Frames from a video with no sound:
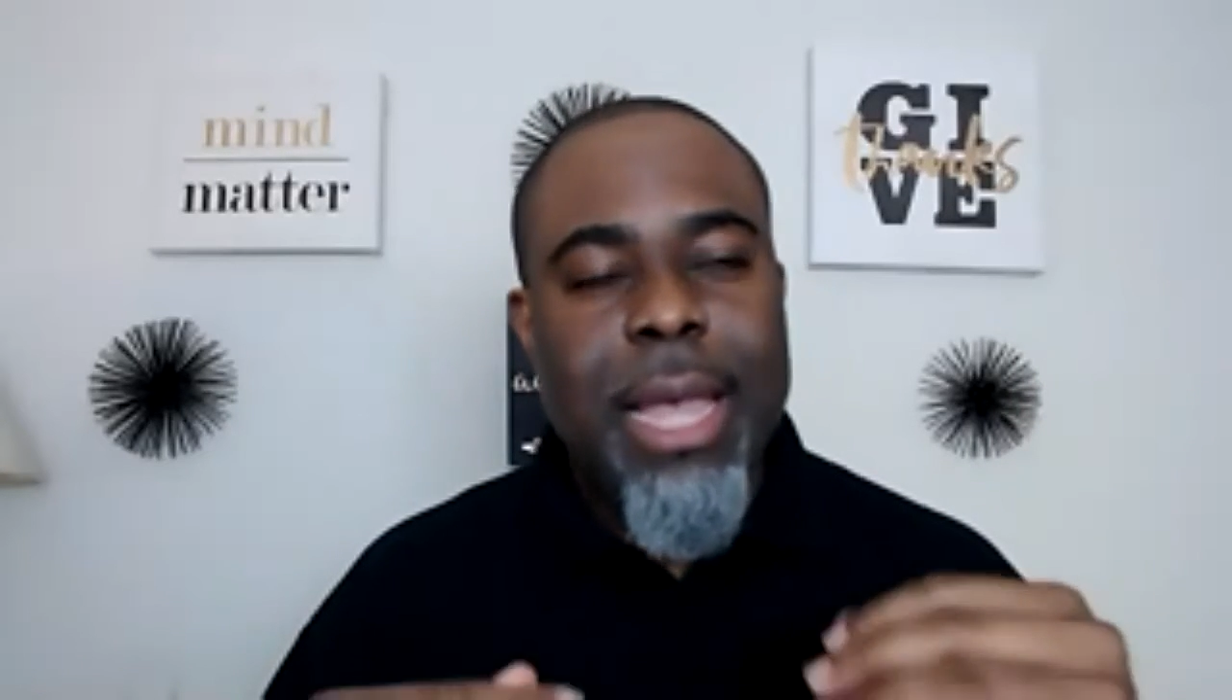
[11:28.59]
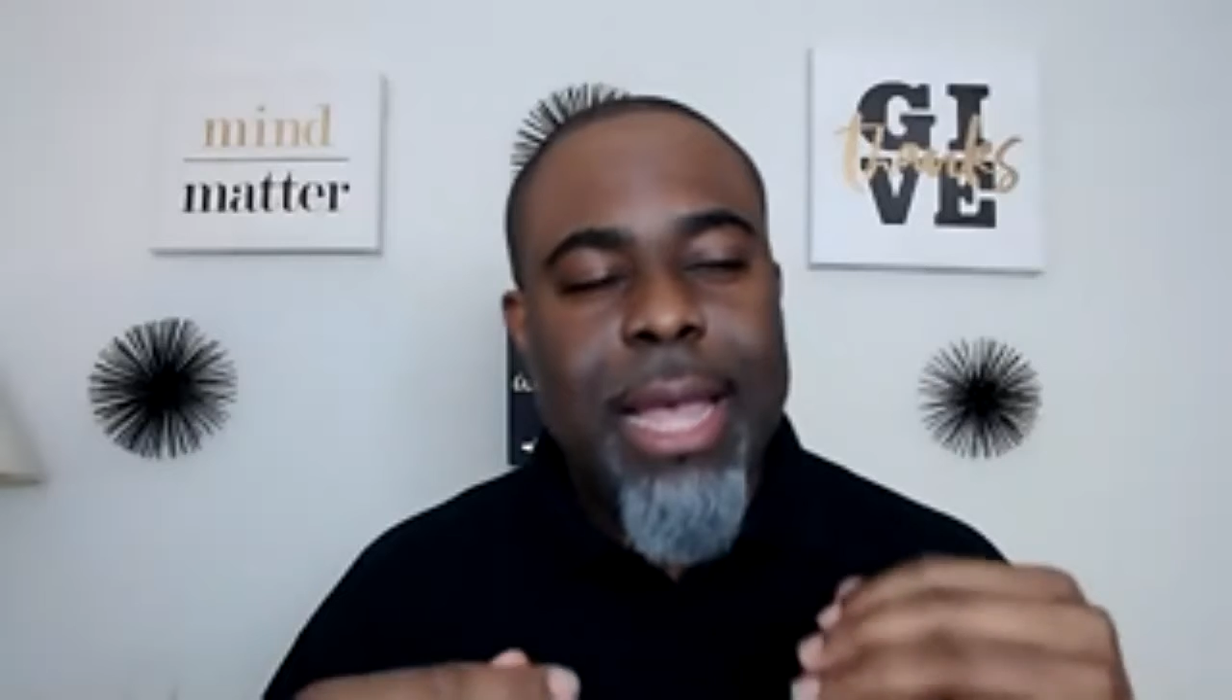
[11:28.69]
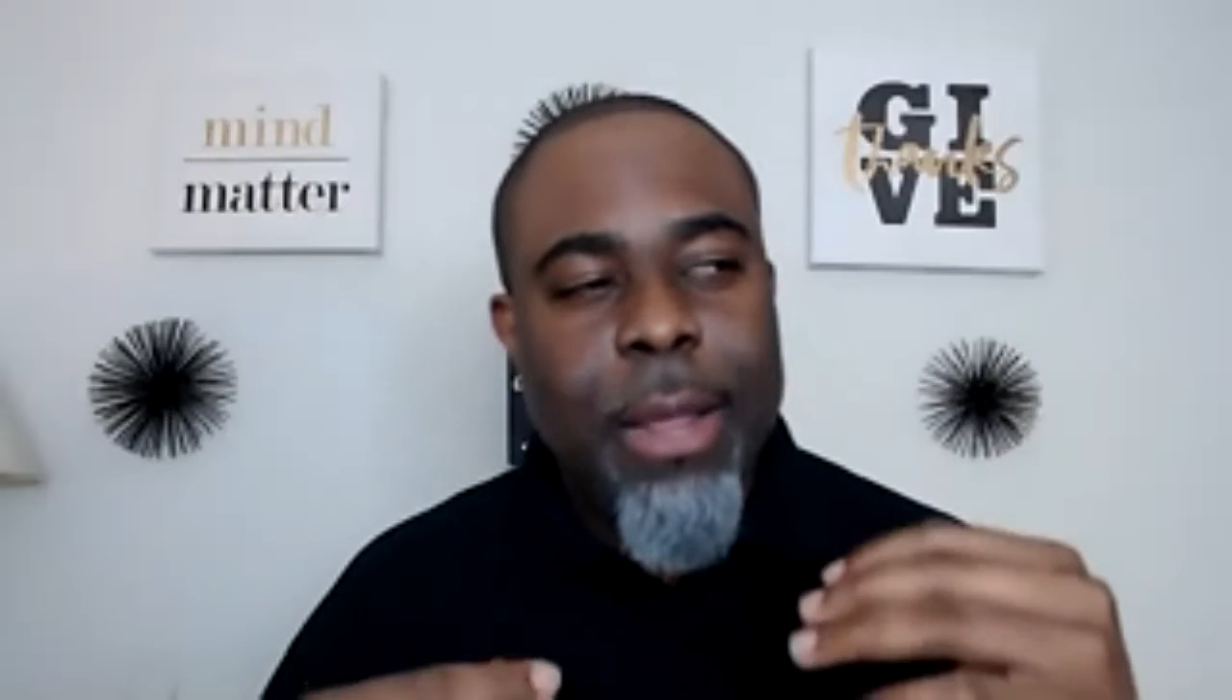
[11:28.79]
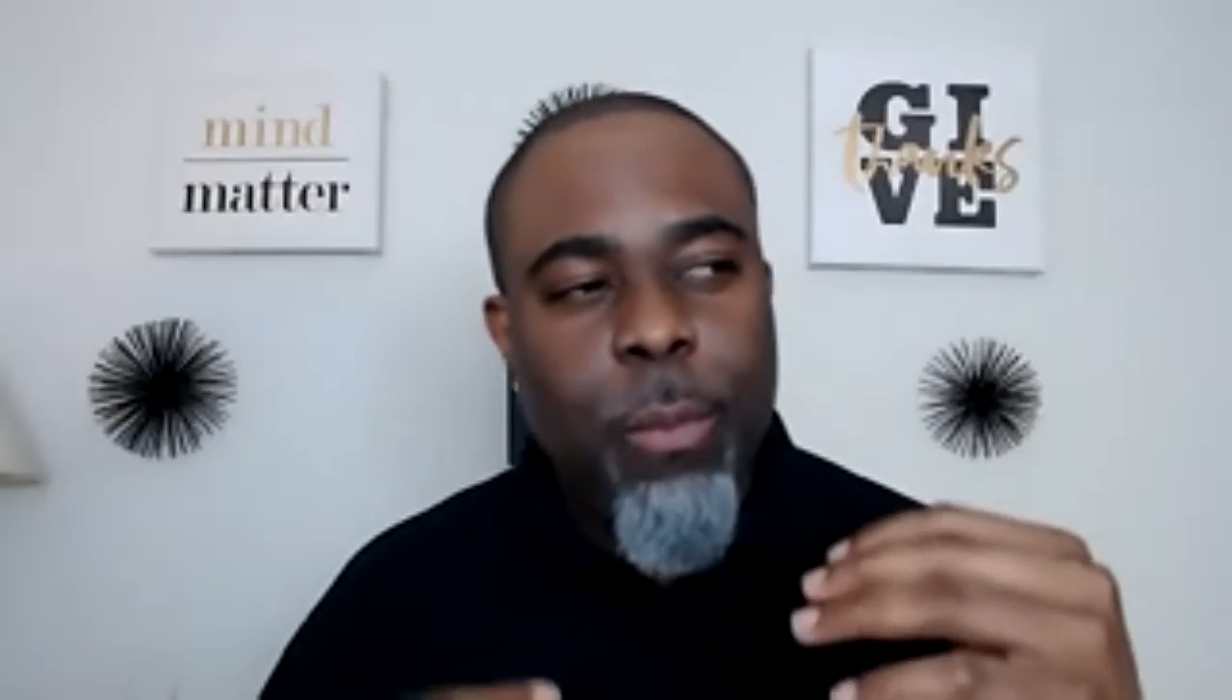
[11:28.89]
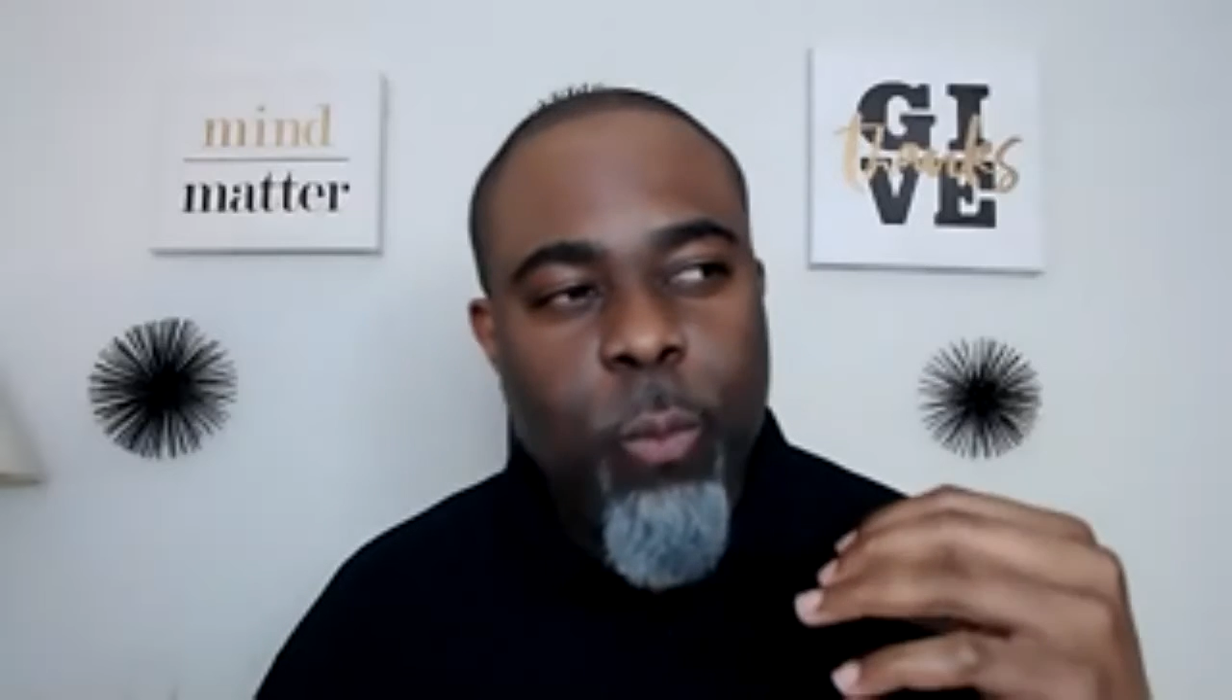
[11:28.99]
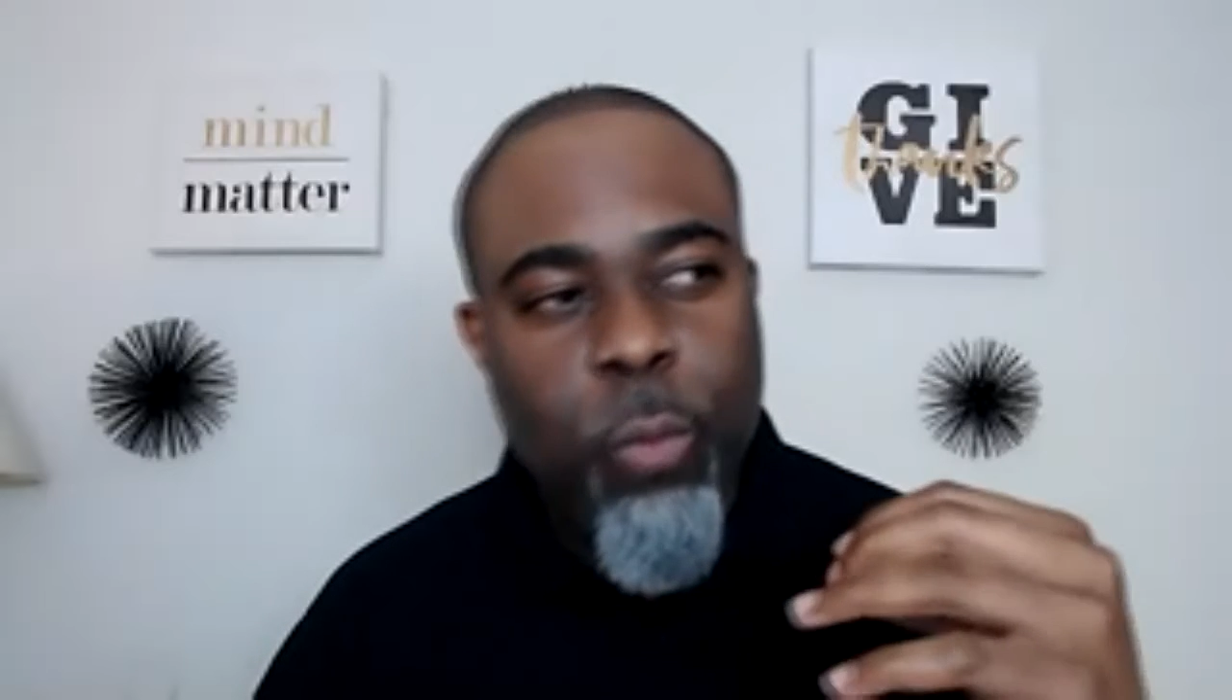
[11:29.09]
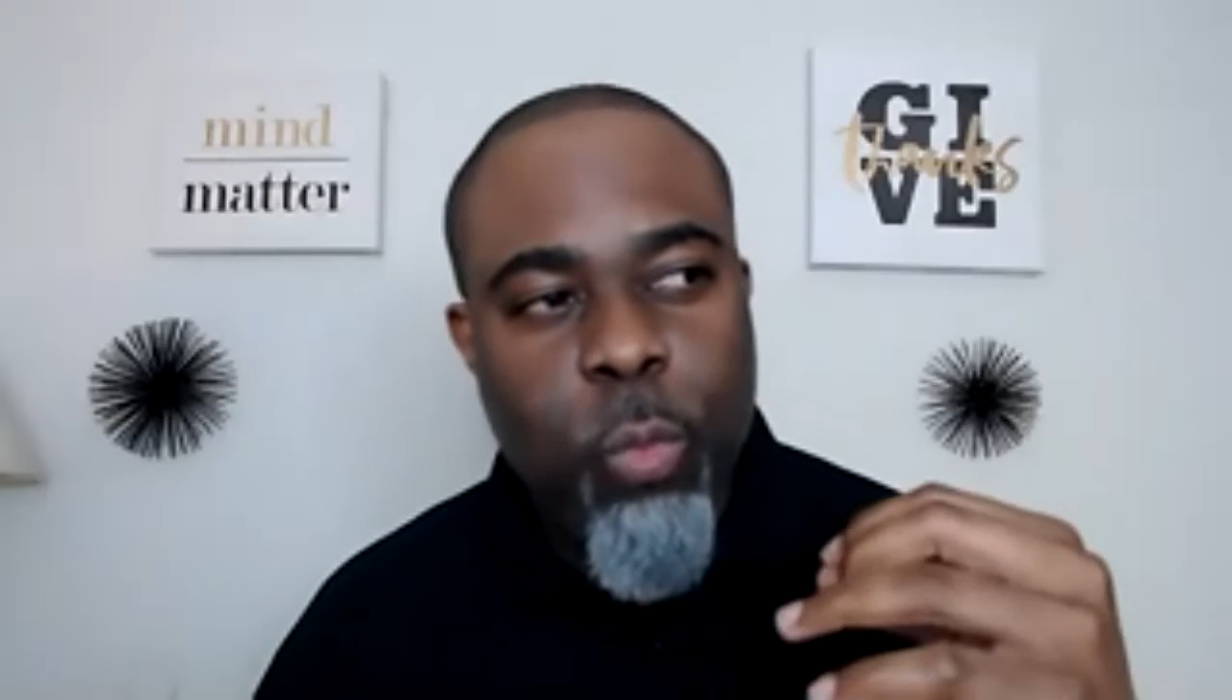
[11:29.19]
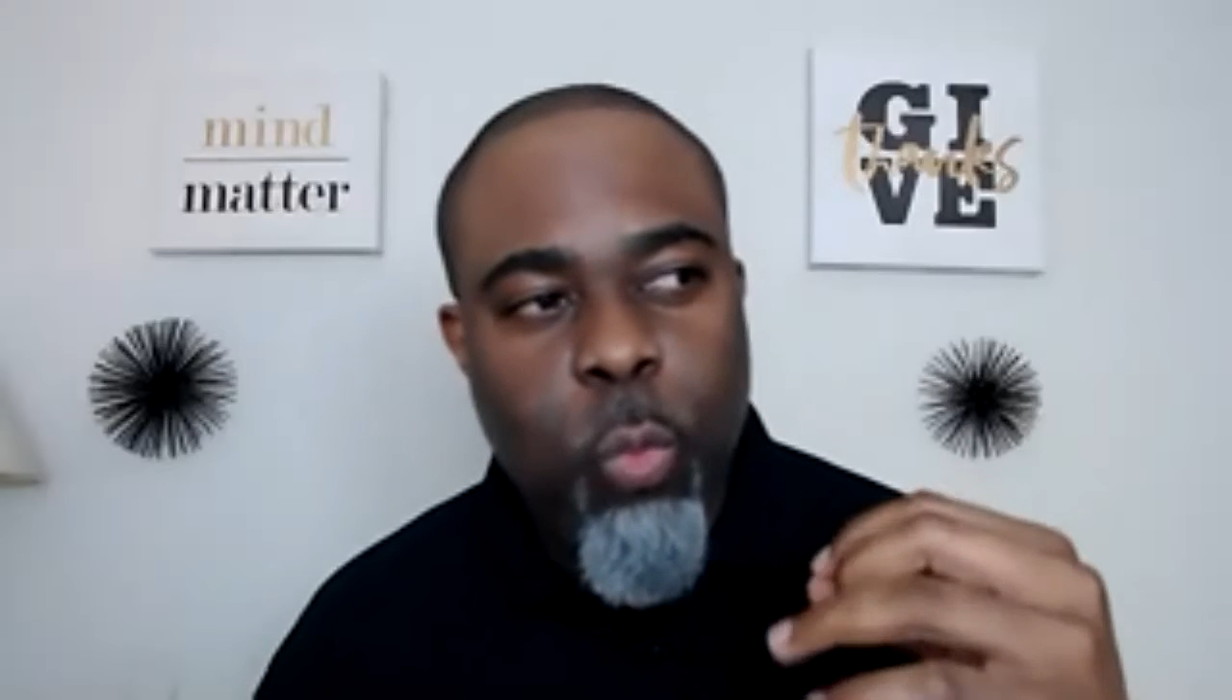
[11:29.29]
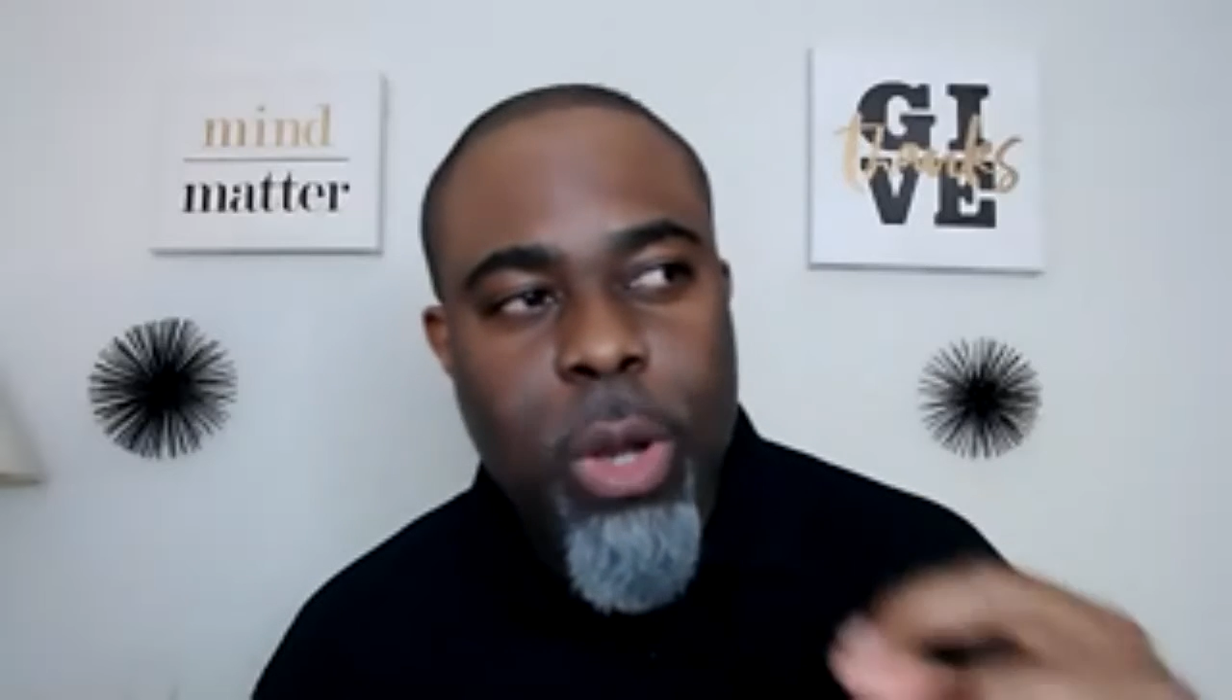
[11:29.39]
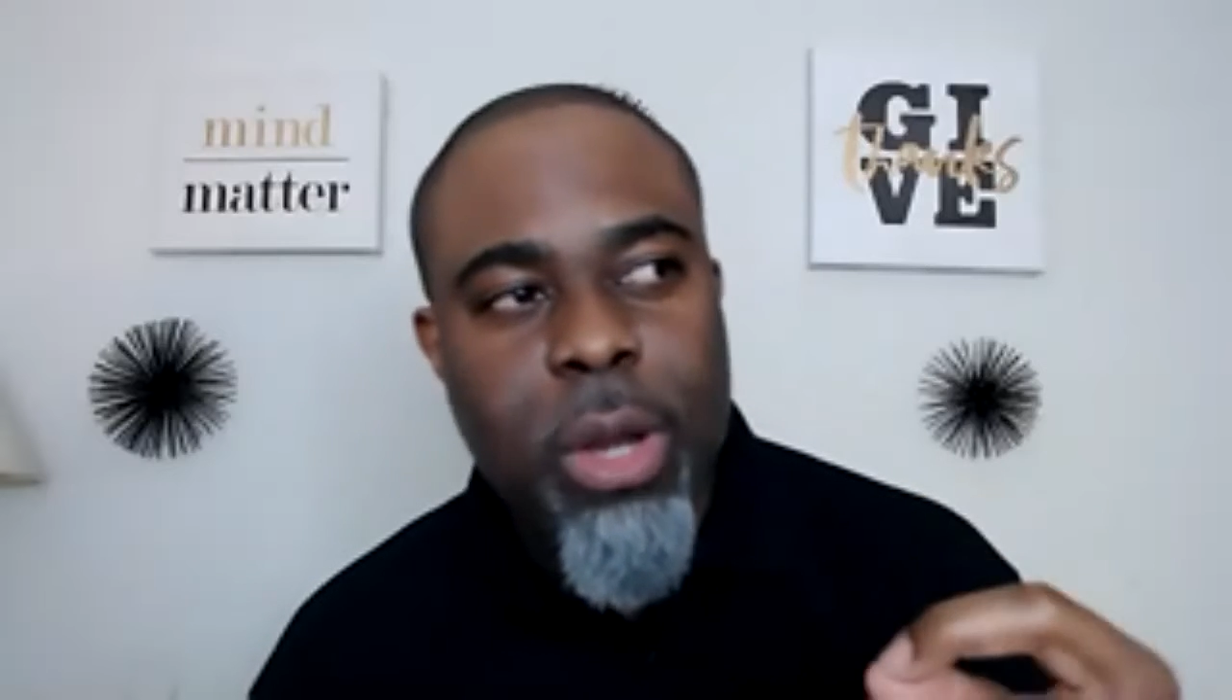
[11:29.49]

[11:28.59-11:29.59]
and one